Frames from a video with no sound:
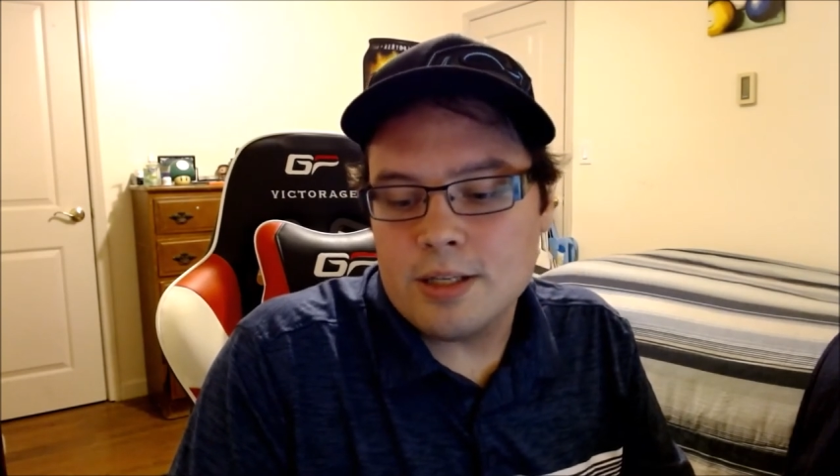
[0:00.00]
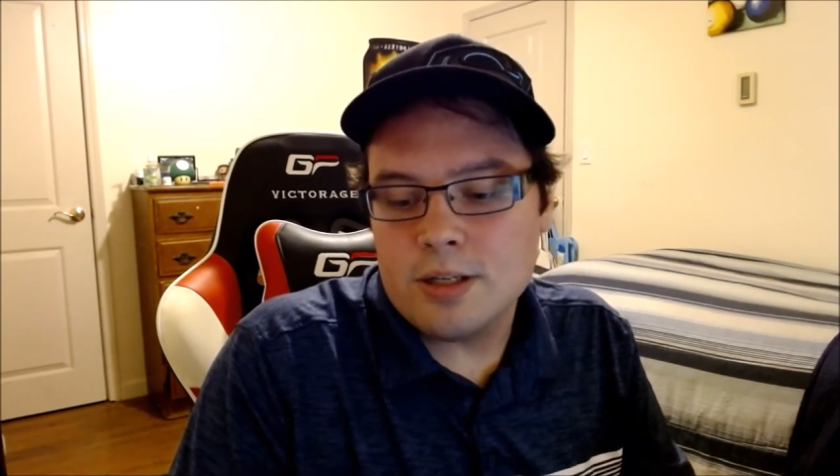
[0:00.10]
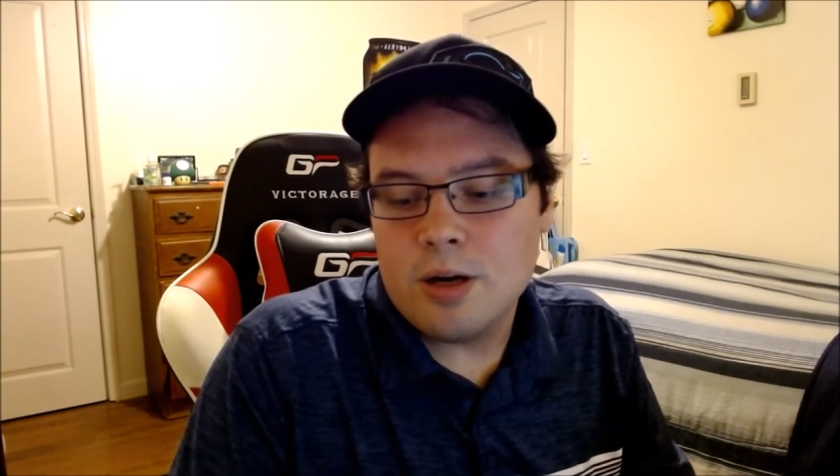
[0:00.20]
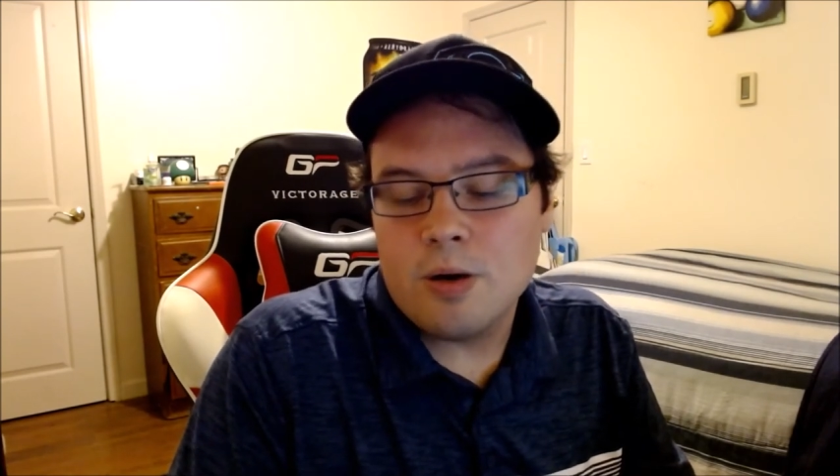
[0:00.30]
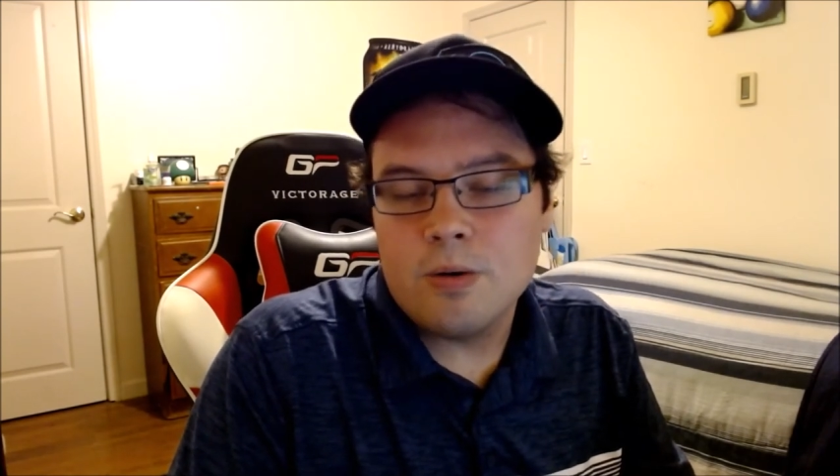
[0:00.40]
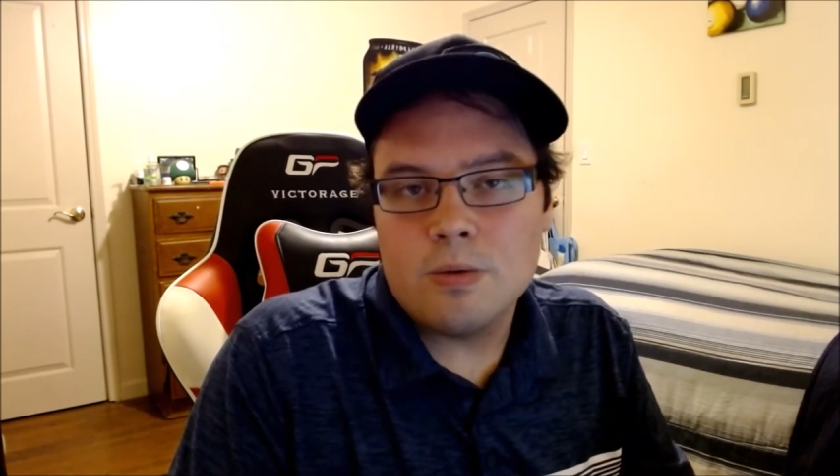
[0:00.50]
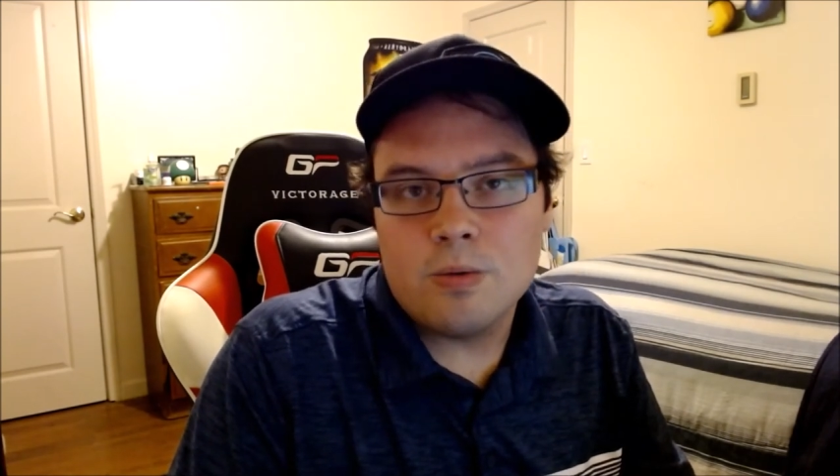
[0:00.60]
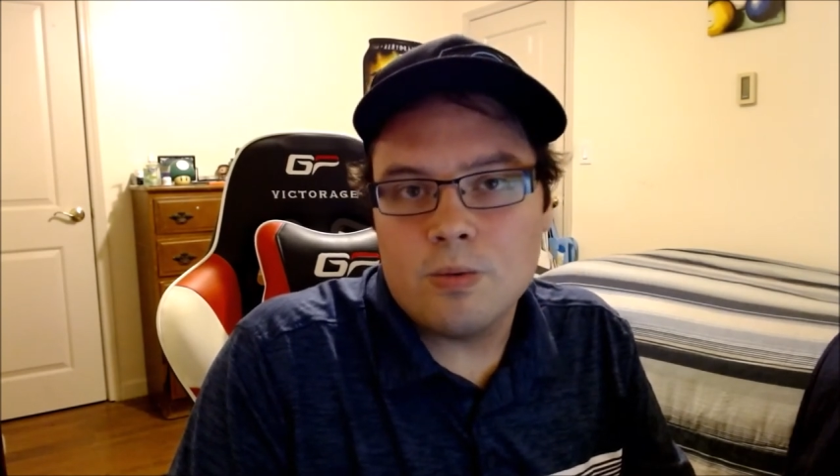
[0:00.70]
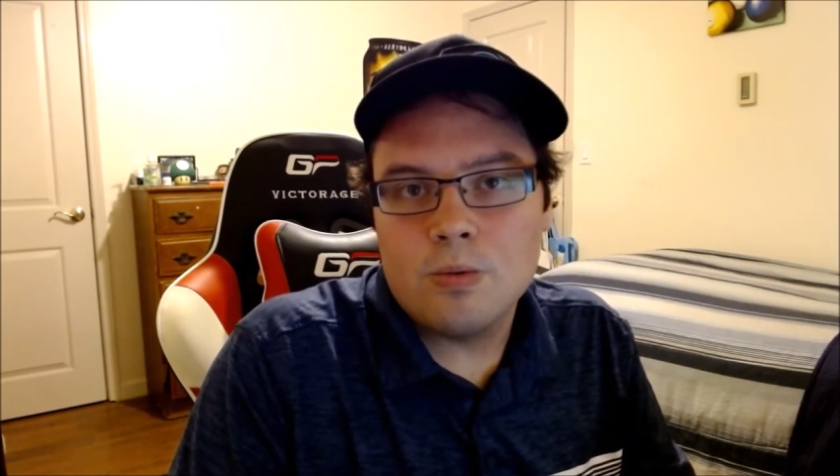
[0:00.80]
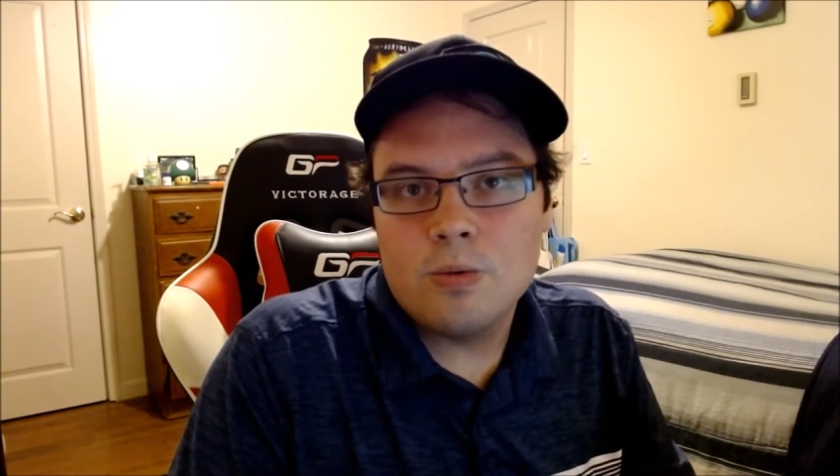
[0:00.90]
know
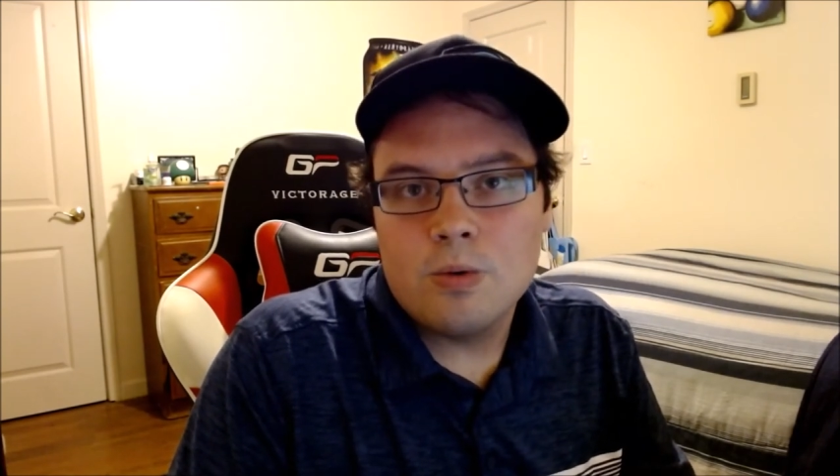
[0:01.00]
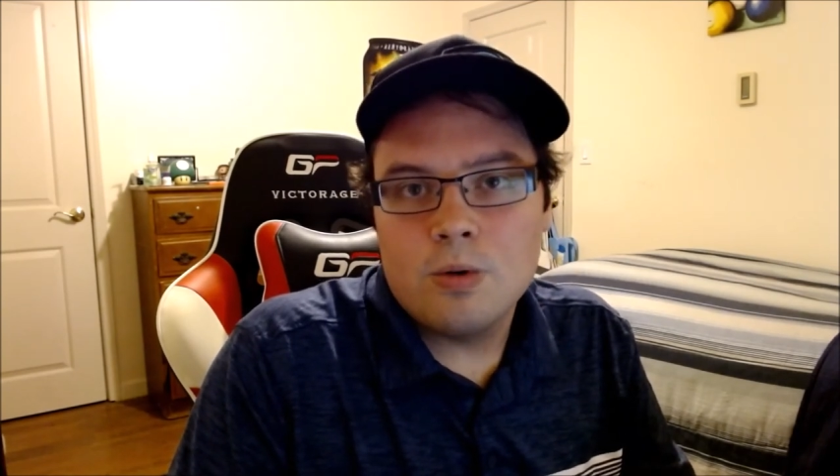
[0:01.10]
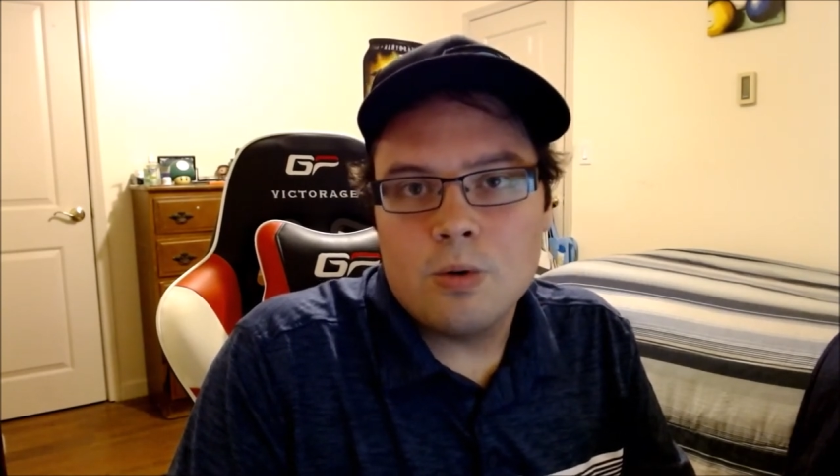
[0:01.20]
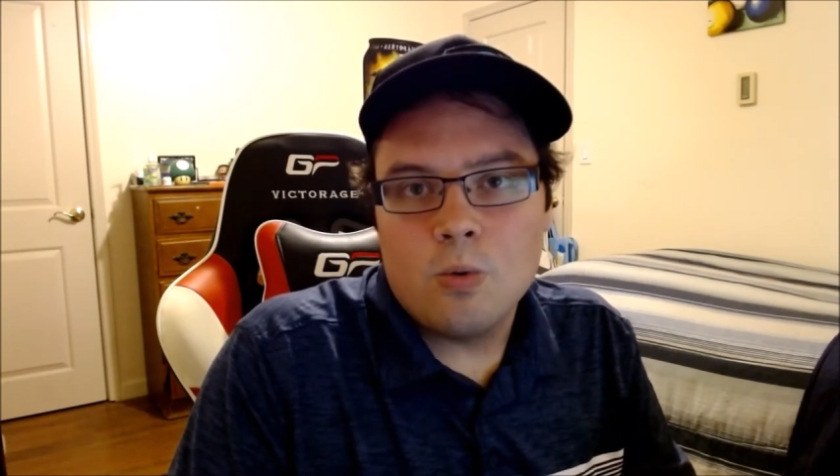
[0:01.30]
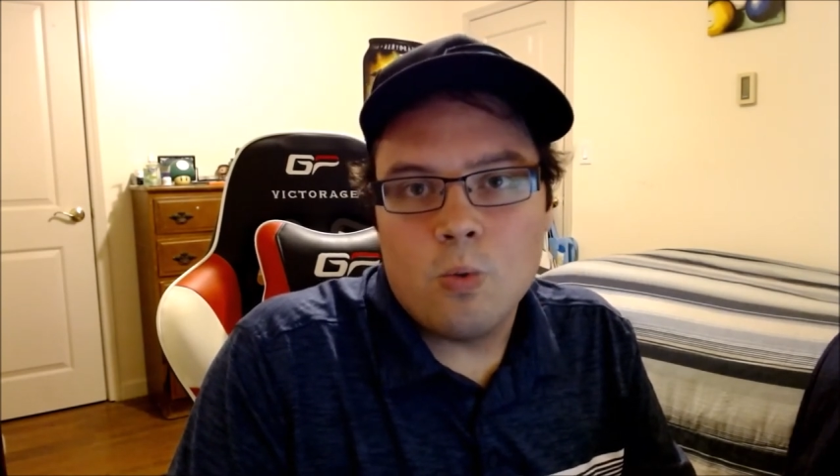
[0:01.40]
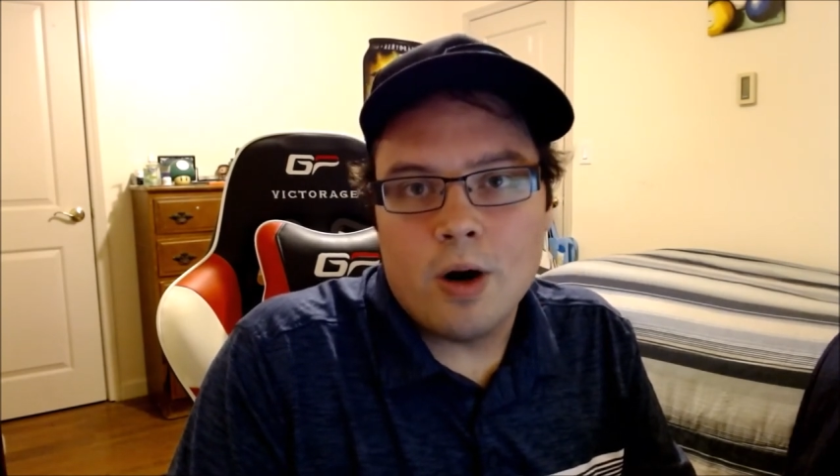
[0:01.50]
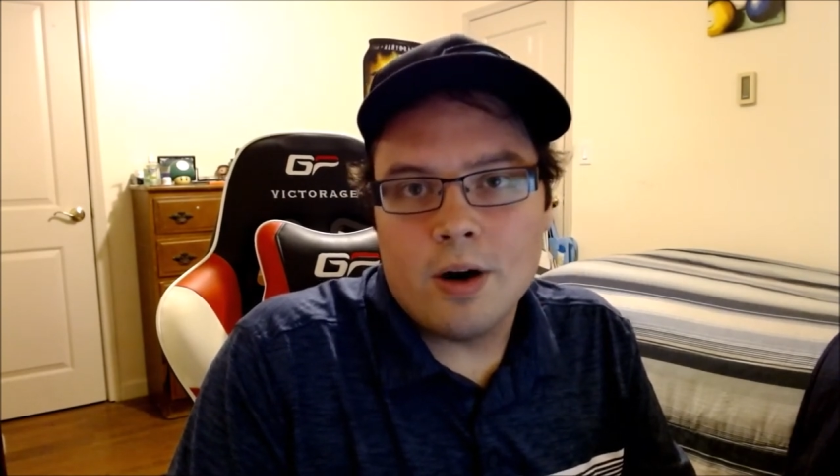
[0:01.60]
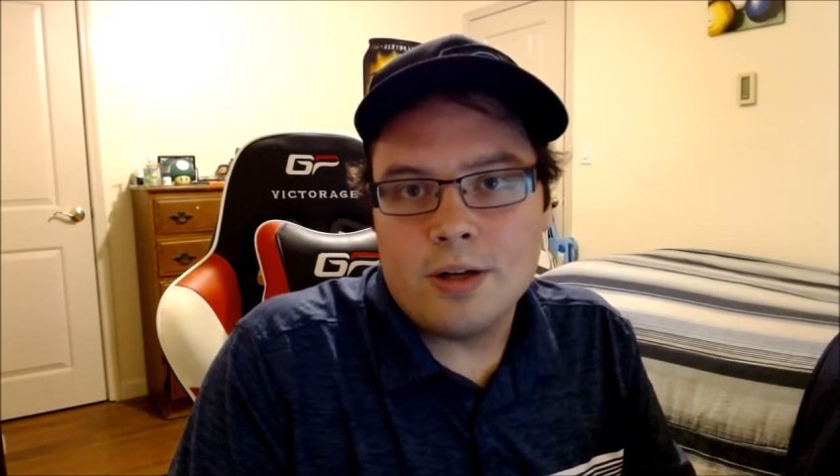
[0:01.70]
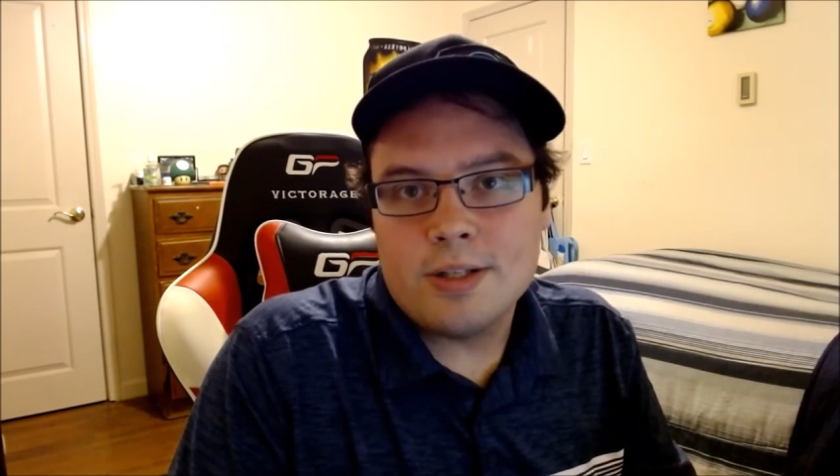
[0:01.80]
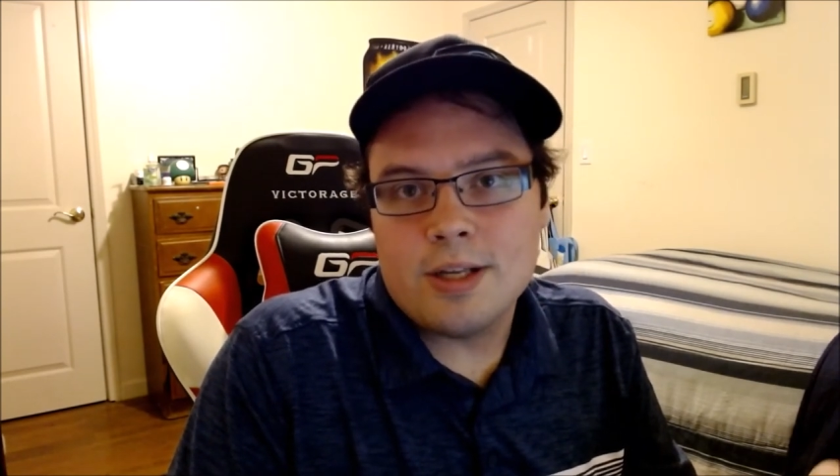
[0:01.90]
where
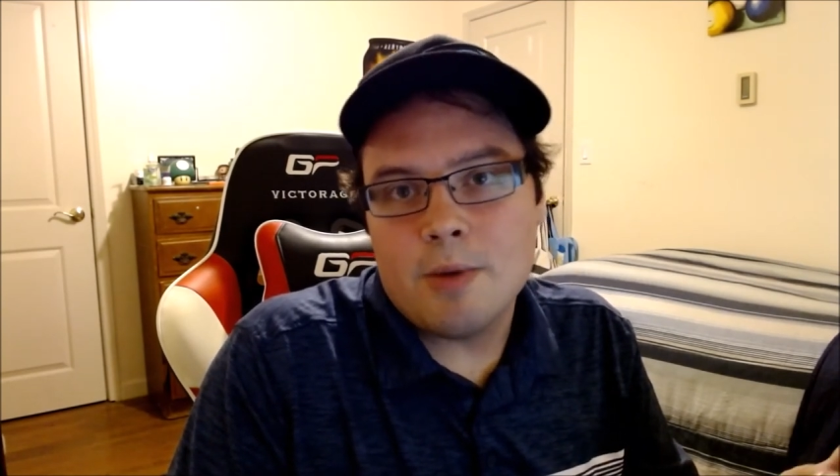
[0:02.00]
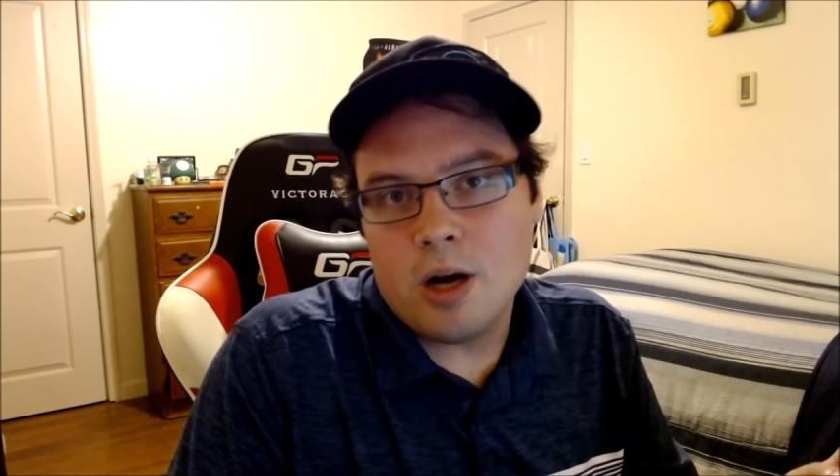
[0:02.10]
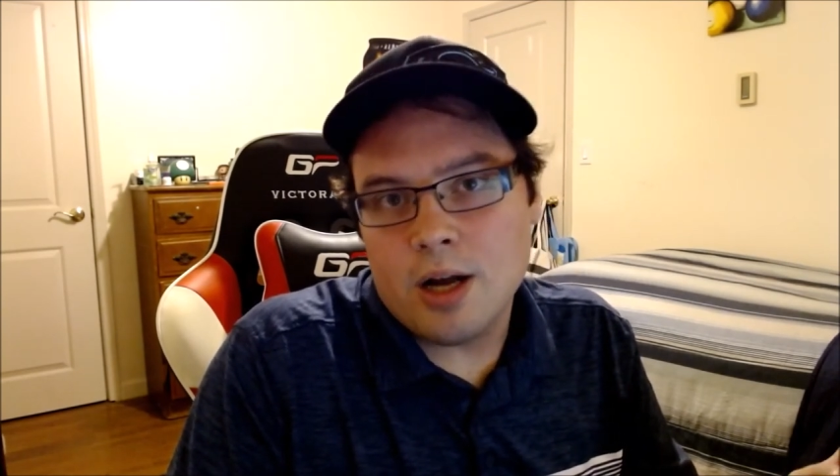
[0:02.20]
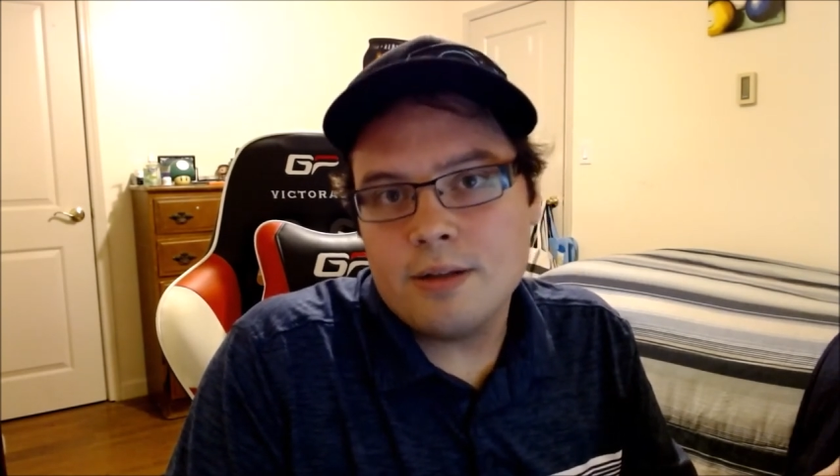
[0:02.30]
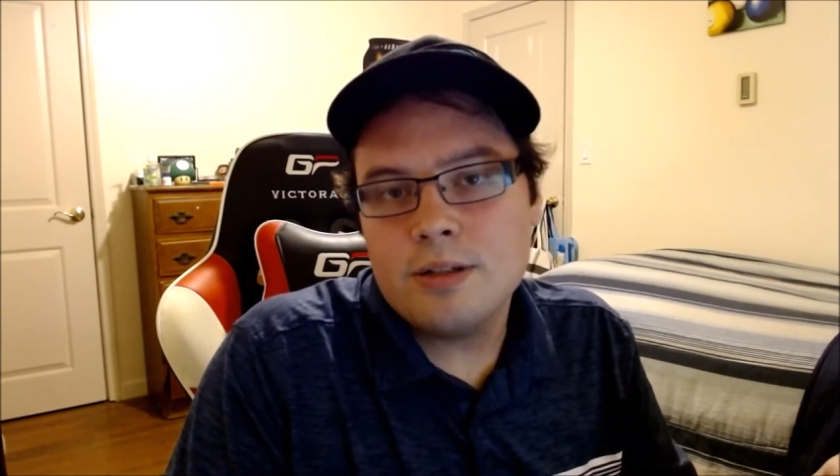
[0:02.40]
else I'm on.